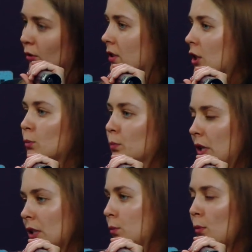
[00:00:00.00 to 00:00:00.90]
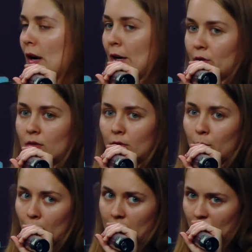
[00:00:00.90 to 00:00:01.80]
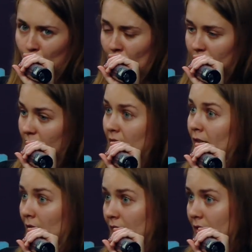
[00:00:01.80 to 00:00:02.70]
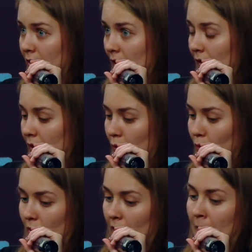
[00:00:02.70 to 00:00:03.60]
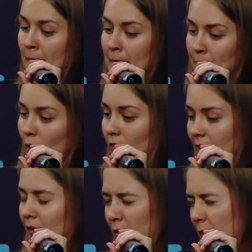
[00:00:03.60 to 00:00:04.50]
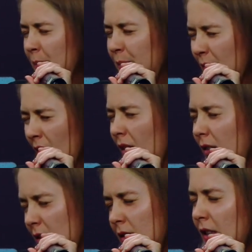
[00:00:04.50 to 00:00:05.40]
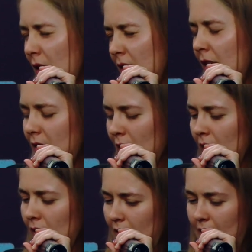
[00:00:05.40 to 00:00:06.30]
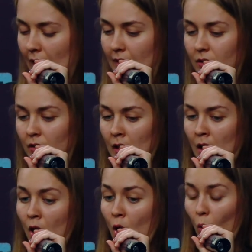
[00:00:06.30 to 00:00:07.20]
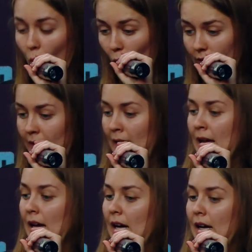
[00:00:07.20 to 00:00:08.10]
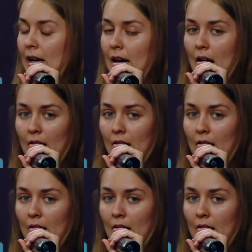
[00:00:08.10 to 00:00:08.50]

programs, and there are a lot of great programs that uh, help cover some overheads and institutional expenses.